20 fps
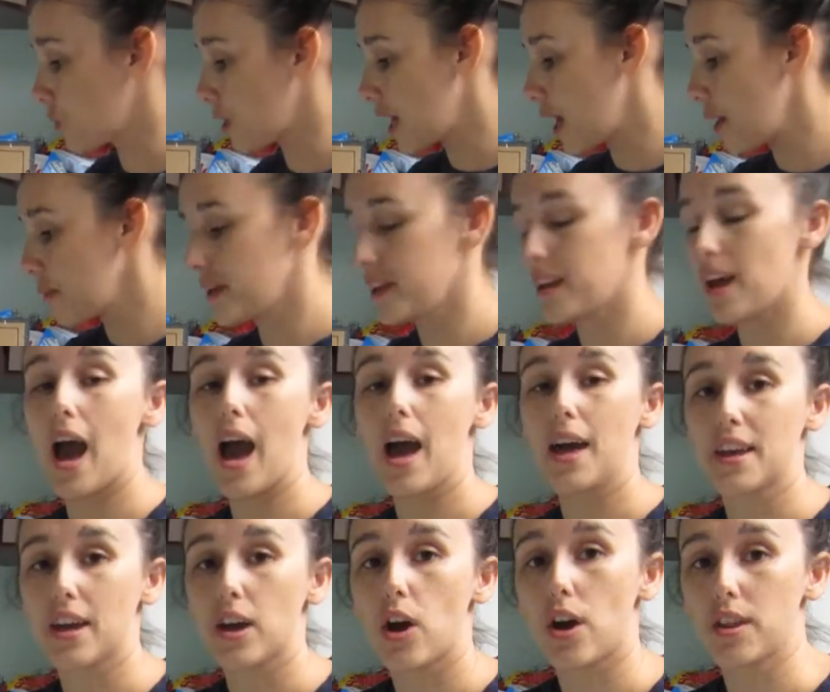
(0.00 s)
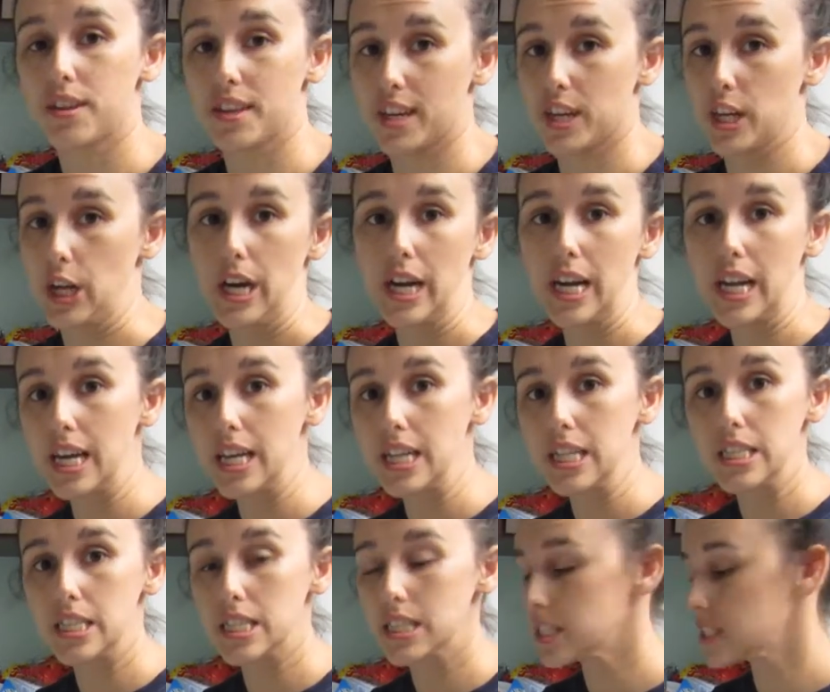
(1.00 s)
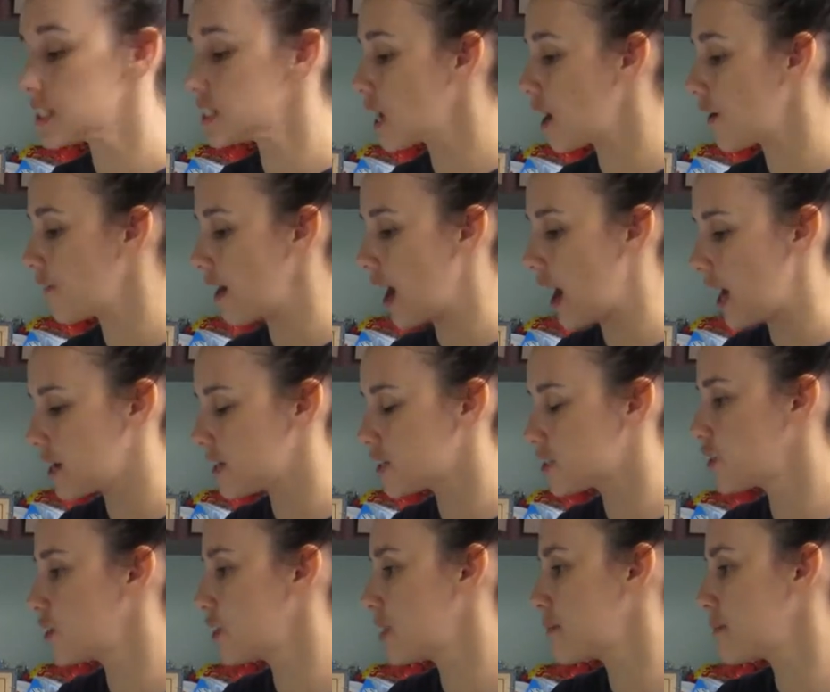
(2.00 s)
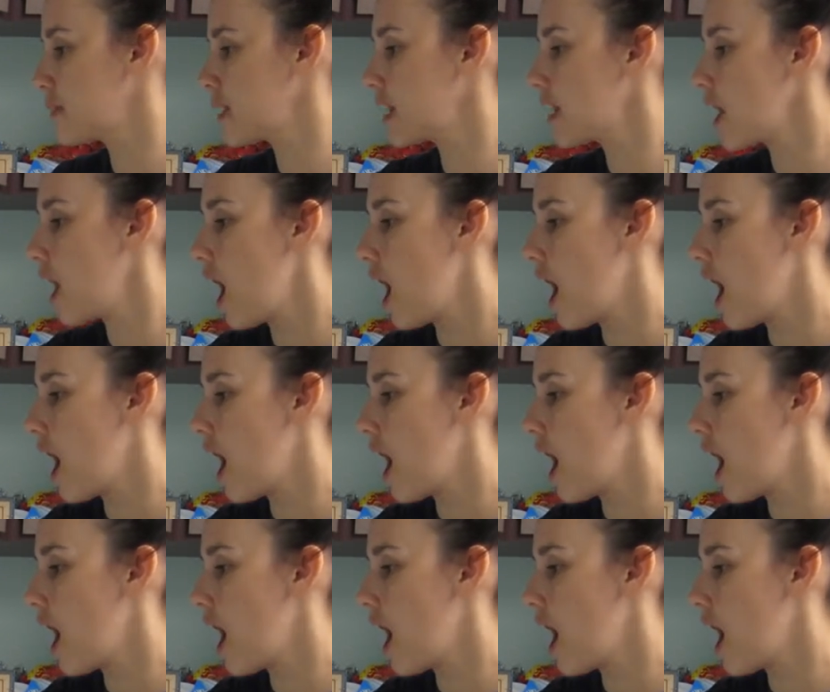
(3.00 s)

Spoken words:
while I'm adding all the ingredients and stuff added to the meat,